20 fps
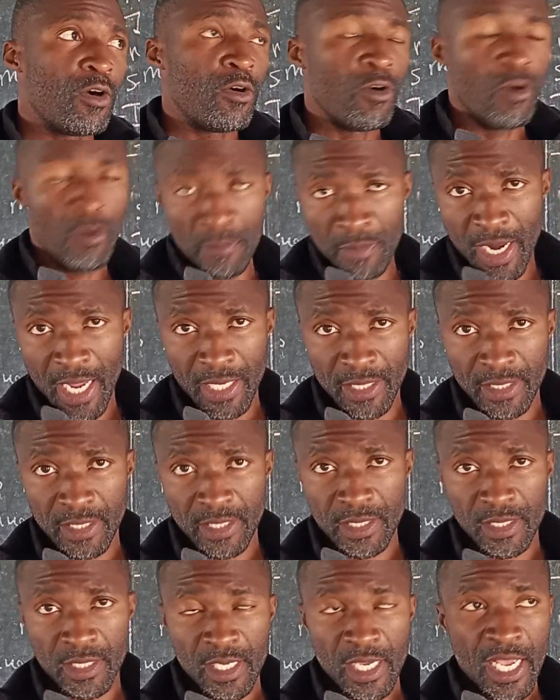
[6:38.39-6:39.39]

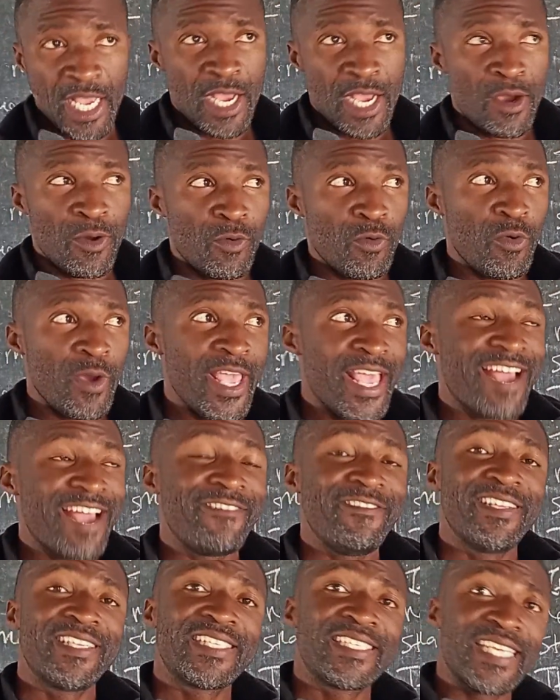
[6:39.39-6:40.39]
homeland
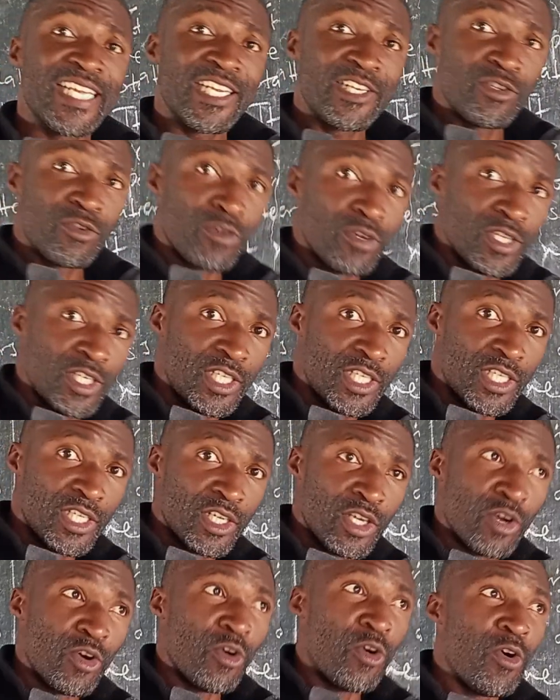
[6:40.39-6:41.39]
were resettled
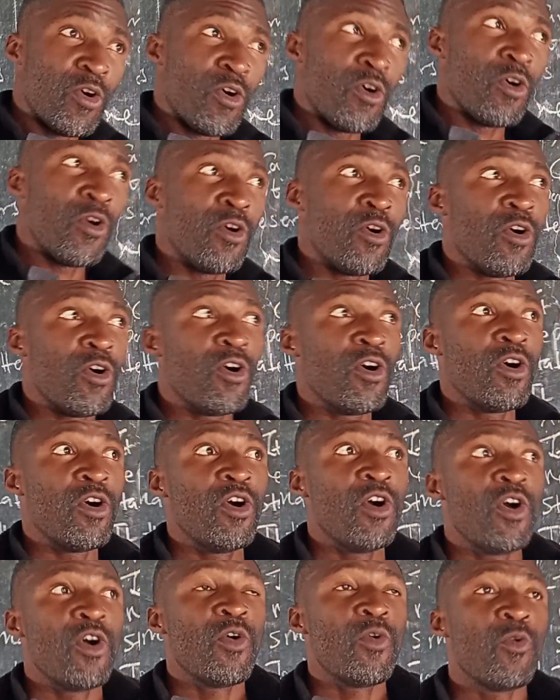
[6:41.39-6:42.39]

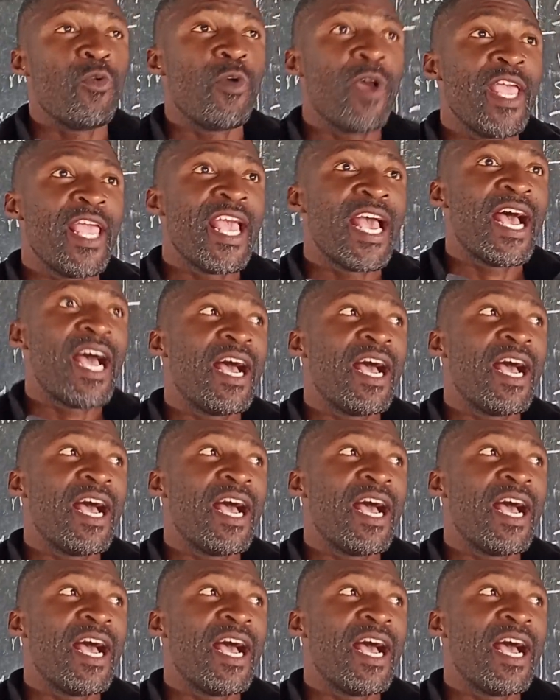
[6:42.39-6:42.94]
or were